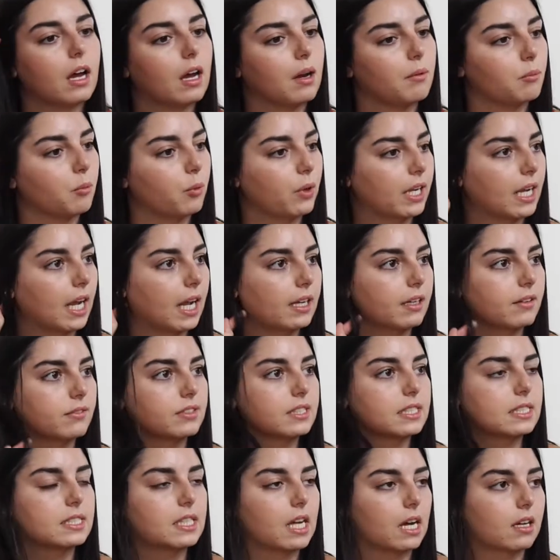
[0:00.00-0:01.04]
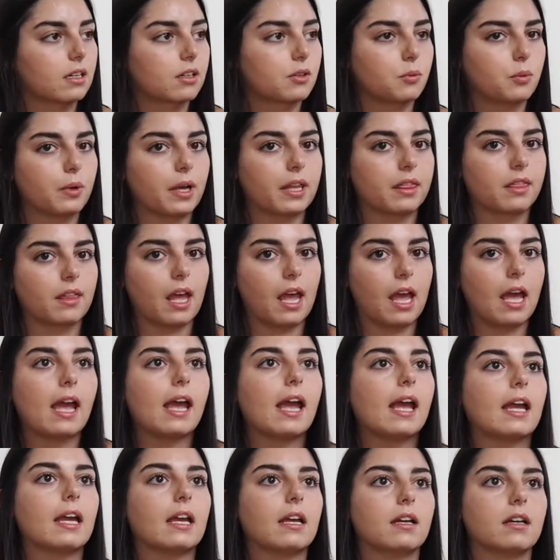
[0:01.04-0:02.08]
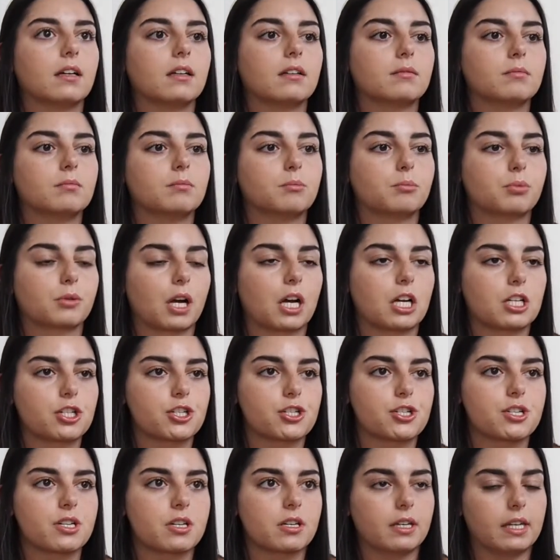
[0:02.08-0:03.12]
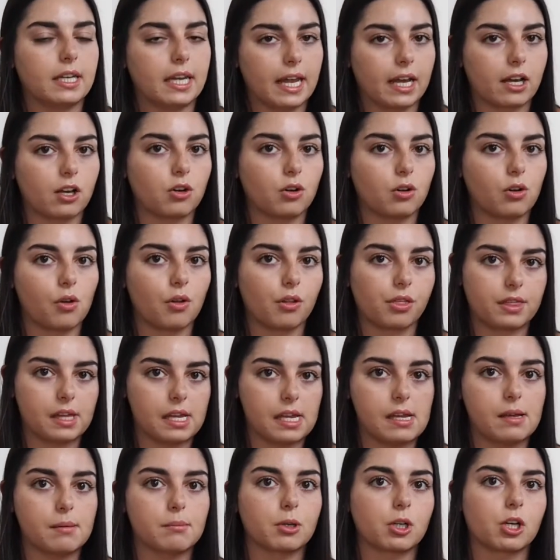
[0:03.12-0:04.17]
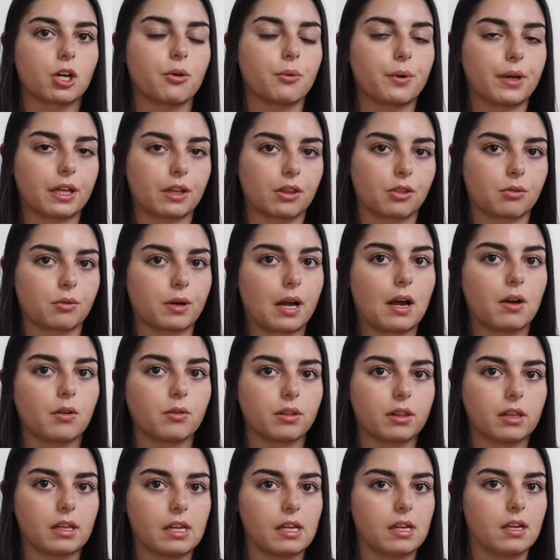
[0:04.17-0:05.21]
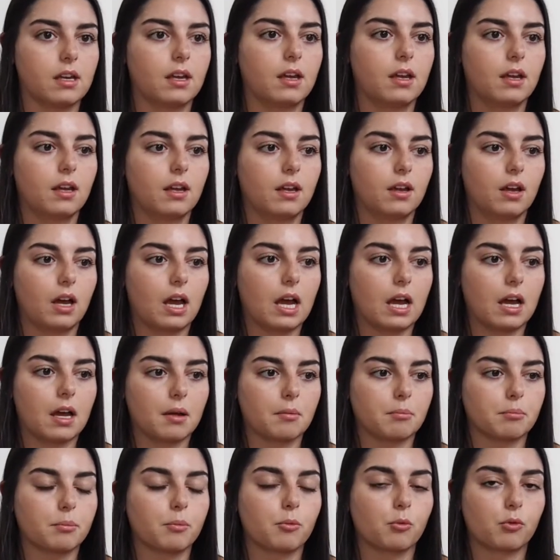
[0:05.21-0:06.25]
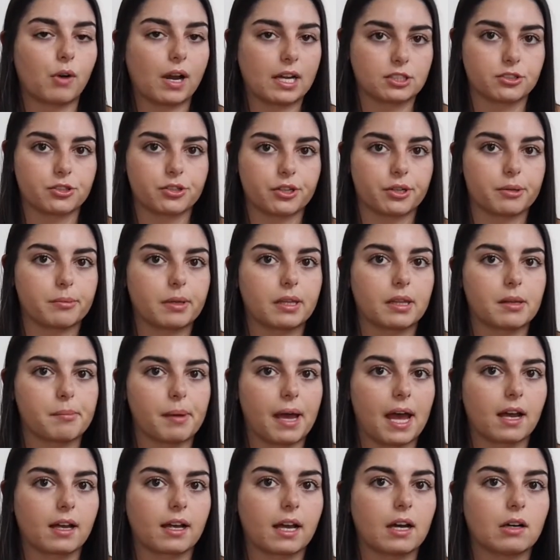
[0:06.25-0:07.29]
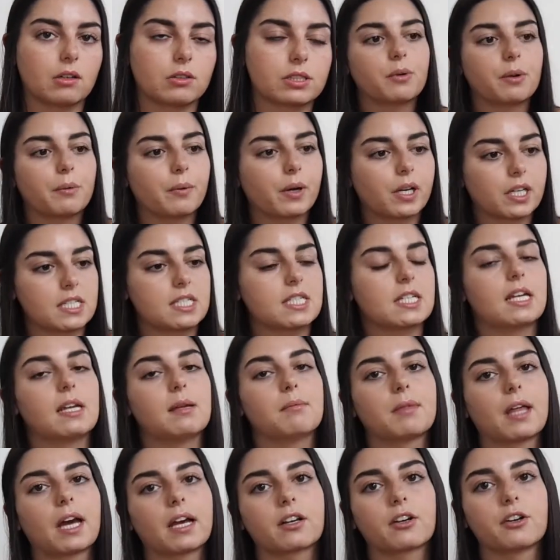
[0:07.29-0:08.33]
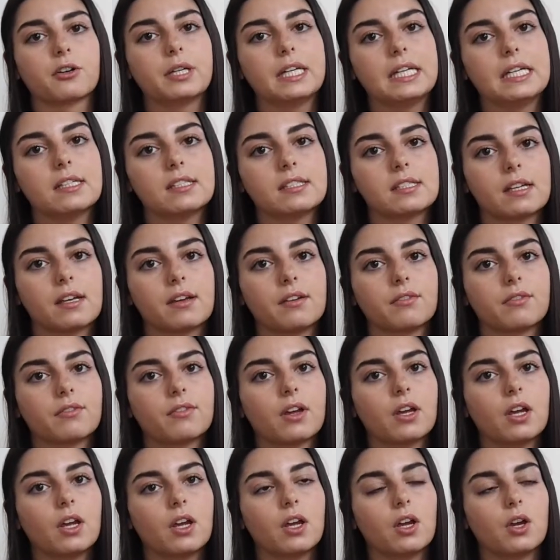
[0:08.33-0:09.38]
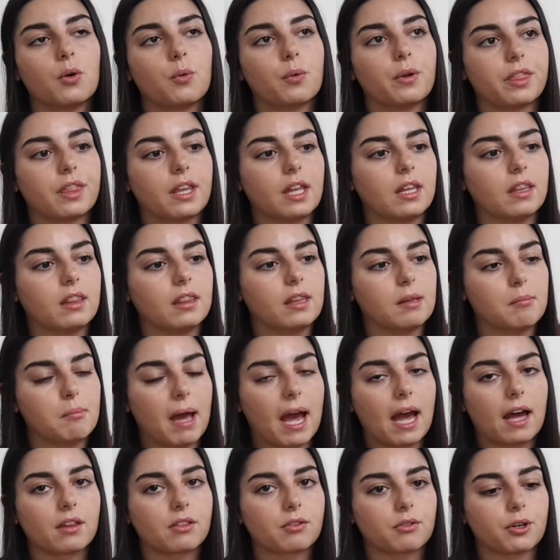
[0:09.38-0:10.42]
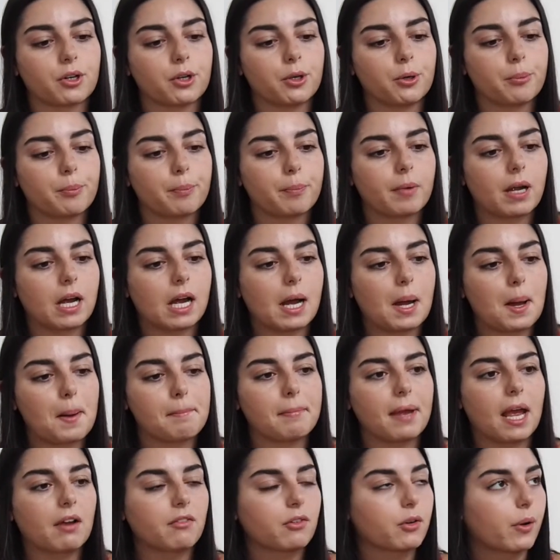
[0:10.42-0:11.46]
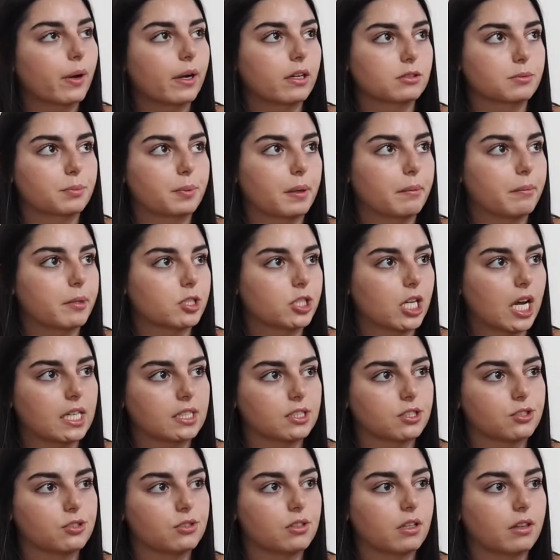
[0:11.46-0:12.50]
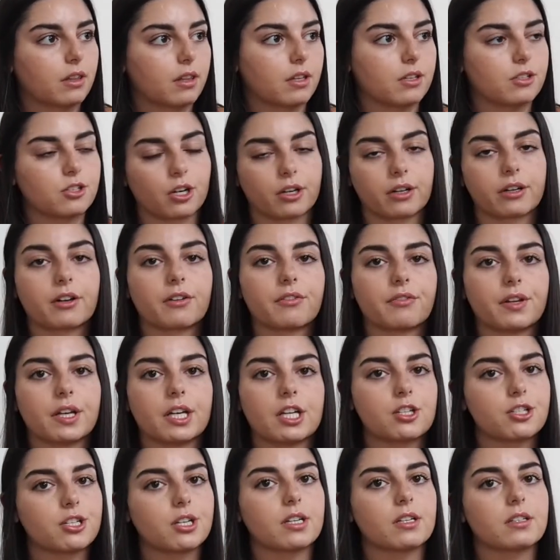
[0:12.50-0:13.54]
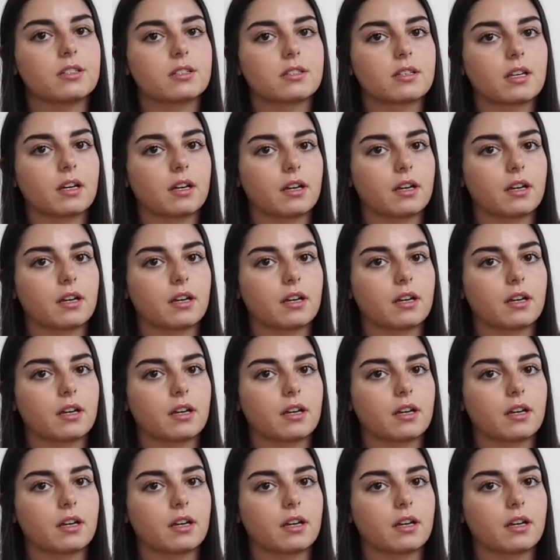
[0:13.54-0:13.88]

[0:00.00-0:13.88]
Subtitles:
we kind of stuck with a brushed nickel theme going throughout the restroom in the back house. We wanted to keep that cohesive within the bathroom. Everywhere else pretty much has the darker finishes.